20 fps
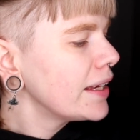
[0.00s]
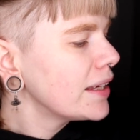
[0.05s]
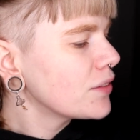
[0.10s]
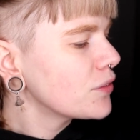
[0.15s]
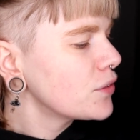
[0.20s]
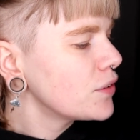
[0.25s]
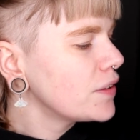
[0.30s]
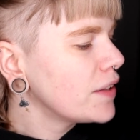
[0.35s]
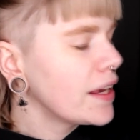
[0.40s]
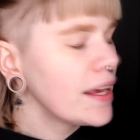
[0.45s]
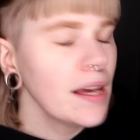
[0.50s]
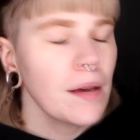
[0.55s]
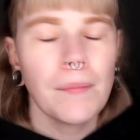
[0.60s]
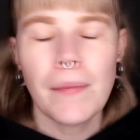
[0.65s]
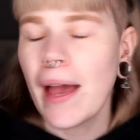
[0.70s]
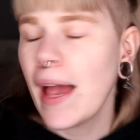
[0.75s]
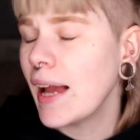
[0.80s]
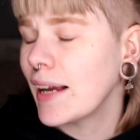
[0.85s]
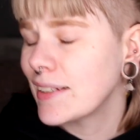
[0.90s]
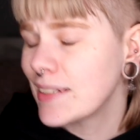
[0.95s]
And today
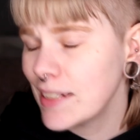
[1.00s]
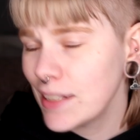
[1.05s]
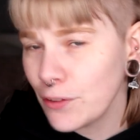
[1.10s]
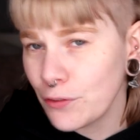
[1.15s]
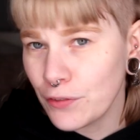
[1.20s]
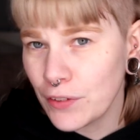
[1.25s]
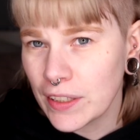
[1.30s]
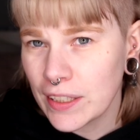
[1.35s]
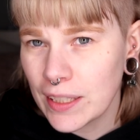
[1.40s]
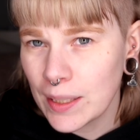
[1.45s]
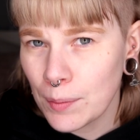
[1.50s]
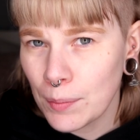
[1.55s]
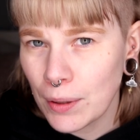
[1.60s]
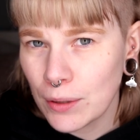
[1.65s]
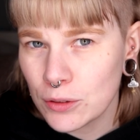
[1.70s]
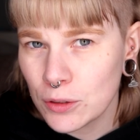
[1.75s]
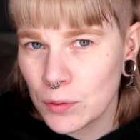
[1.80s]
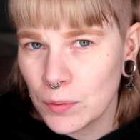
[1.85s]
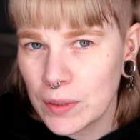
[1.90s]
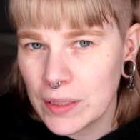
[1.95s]
I'm actually thinking
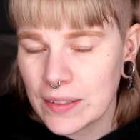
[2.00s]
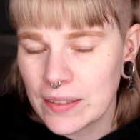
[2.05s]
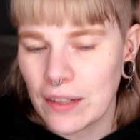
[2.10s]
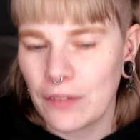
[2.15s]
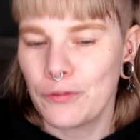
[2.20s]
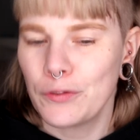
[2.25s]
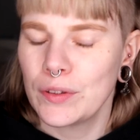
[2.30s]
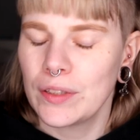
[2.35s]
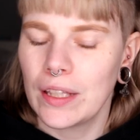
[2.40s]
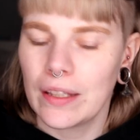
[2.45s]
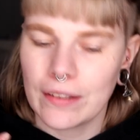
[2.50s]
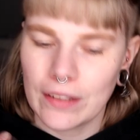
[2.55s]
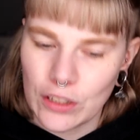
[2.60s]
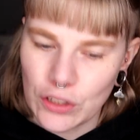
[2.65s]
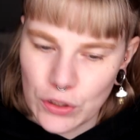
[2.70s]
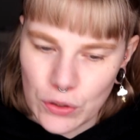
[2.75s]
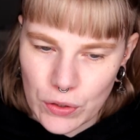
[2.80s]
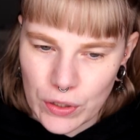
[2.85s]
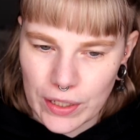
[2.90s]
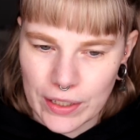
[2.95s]
about doing something that I
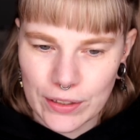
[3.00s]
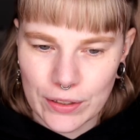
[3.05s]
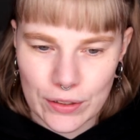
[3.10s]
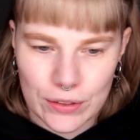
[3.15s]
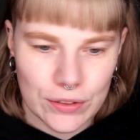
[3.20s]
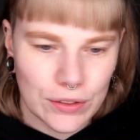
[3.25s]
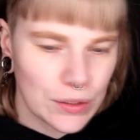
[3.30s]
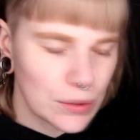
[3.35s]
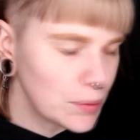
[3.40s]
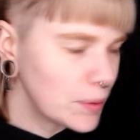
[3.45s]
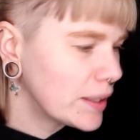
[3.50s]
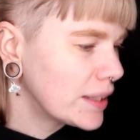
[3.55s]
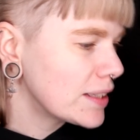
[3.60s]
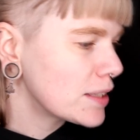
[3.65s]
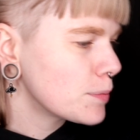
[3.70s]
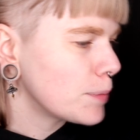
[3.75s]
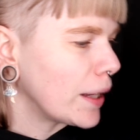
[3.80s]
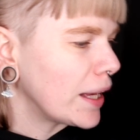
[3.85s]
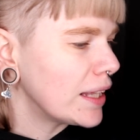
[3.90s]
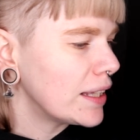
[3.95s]
usually don't do with
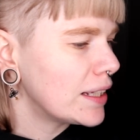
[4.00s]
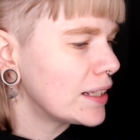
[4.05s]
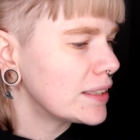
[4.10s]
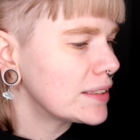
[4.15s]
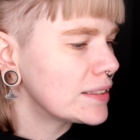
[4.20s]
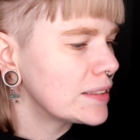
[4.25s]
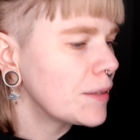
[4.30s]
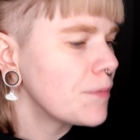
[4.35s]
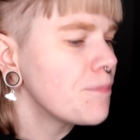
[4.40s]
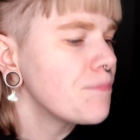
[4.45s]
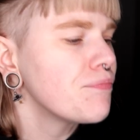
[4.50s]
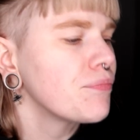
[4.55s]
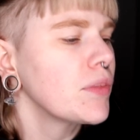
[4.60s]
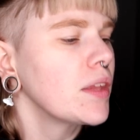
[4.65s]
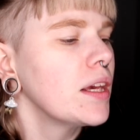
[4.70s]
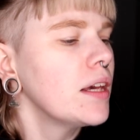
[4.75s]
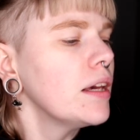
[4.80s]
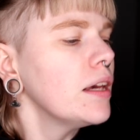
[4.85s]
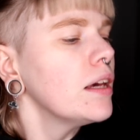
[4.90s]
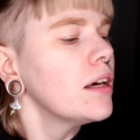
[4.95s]
this palette.
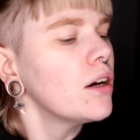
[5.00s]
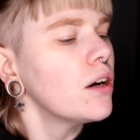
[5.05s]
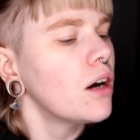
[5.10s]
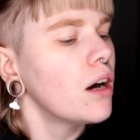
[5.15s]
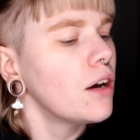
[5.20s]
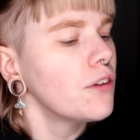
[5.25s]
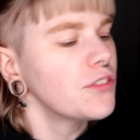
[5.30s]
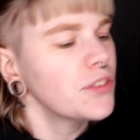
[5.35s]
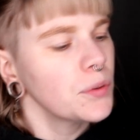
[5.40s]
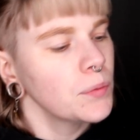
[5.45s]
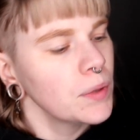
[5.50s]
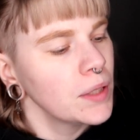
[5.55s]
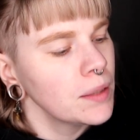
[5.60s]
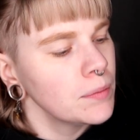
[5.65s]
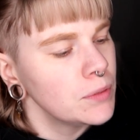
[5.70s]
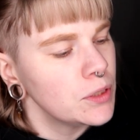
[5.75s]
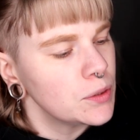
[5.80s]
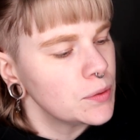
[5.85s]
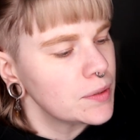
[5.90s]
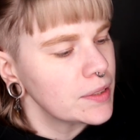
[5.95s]
Often when
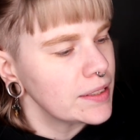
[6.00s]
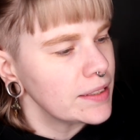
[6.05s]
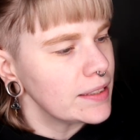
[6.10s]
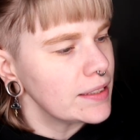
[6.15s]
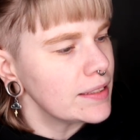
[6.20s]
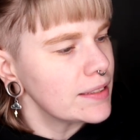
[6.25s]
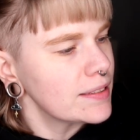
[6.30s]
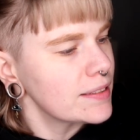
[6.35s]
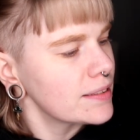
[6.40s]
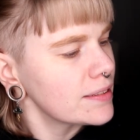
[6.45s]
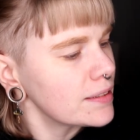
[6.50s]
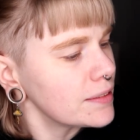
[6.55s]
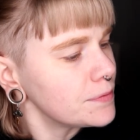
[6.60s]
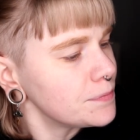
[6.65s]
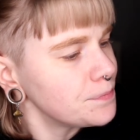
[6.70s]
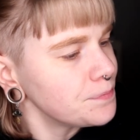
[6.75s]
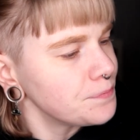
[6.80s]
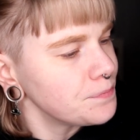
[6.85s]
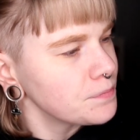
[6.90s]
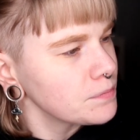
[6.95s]
I'm using this,
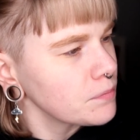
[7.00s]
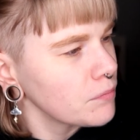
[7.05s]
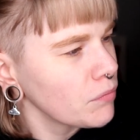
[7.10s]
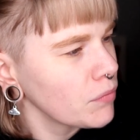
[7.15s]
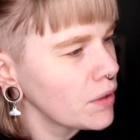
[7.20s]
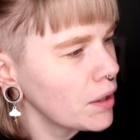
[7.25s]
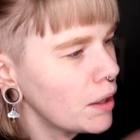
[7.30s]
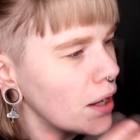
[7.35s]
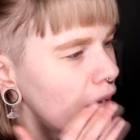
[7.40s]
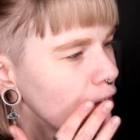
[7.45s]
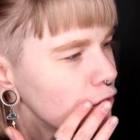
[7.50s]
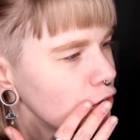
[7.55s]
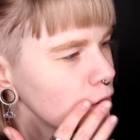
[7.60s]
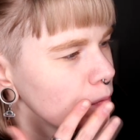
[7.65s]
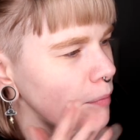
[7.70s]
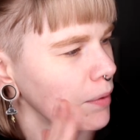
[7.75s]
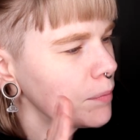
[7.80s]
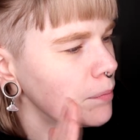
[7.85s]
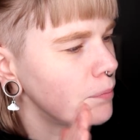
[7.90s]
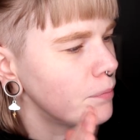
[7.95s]
I
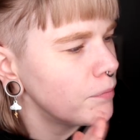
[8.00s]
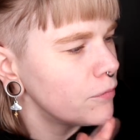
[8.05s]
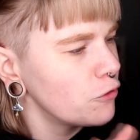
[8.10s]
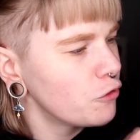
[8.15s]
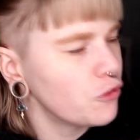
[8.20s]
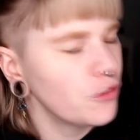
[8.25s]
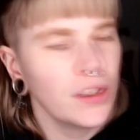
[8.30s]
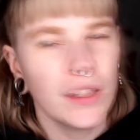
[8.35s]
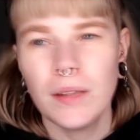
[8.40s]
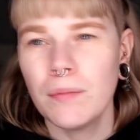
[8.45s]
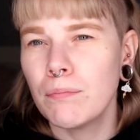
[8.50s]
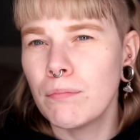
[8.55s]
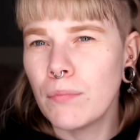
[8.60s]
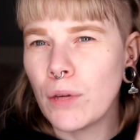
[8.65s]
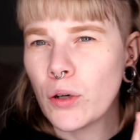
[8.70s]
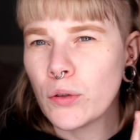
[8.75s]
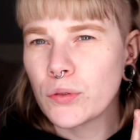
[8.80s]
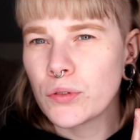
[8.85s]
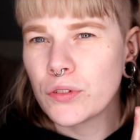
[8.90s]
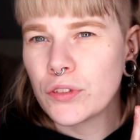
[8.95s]
think my three
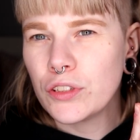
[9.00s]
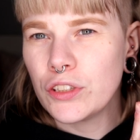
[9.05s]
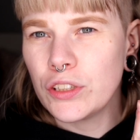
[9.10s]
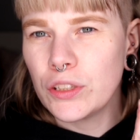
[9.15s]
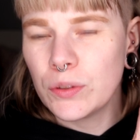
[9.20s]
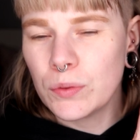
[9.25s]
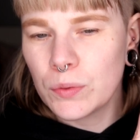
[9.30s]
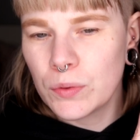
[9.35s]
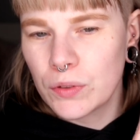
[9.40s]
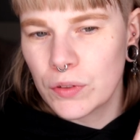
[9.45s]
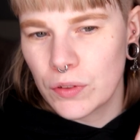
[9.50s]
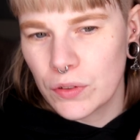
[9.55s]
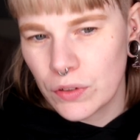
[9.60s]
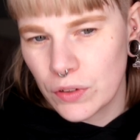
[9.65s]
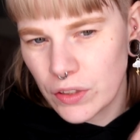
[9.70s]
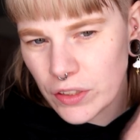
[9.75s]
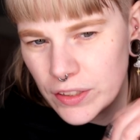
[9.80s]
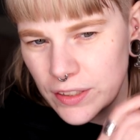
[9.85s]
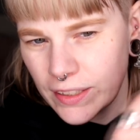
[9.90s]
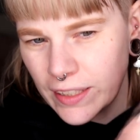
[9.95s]
most
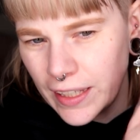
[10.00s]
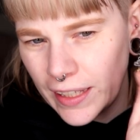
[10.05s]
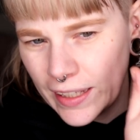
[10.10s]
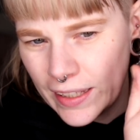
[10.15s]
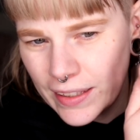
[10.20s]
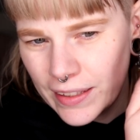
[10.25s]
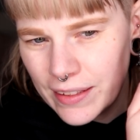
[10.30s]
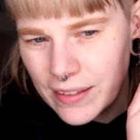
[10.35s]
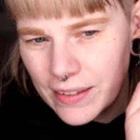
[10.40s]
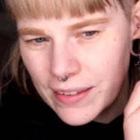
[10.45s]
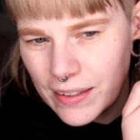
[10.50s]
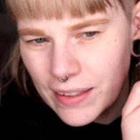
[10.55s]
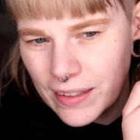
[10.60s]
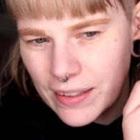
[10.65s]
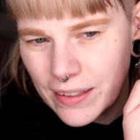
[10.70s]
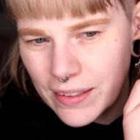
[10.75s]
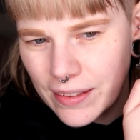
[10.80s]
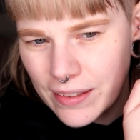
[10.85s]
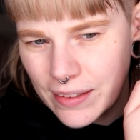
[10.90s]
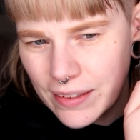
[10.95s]
used shades
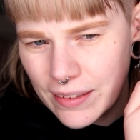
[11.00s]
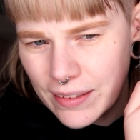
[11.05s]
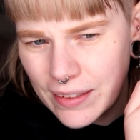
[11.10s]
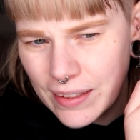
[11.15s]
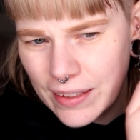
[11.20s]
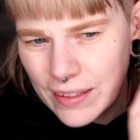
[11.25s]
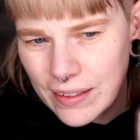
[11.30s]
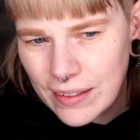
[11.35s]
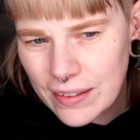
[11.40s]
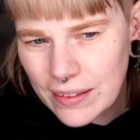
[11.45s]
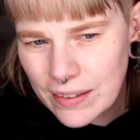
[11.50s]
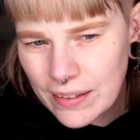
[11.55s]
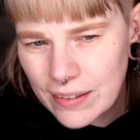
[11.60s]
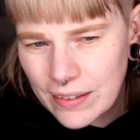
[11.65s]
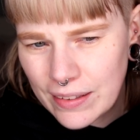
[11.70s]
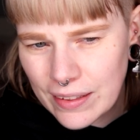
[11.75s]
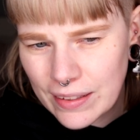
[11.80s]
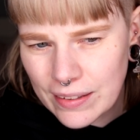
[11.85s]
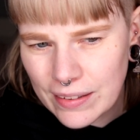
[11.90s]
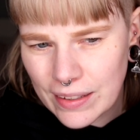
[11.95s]
is this,
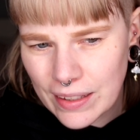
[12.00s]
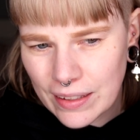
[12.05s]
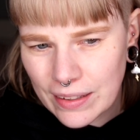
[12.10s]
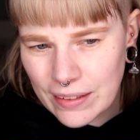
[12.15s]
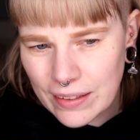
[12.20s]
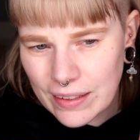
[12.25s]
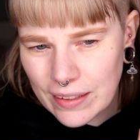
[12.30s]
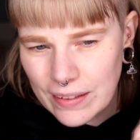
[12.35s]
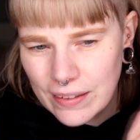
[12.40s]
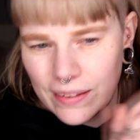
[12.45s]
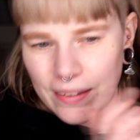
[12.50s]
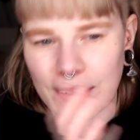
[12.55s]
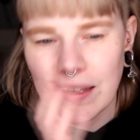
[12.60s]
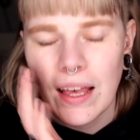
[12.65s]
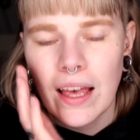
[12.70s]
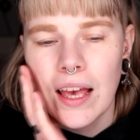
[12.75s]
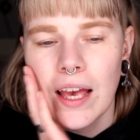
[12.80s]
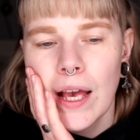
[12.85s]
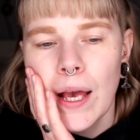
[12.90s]
this and this.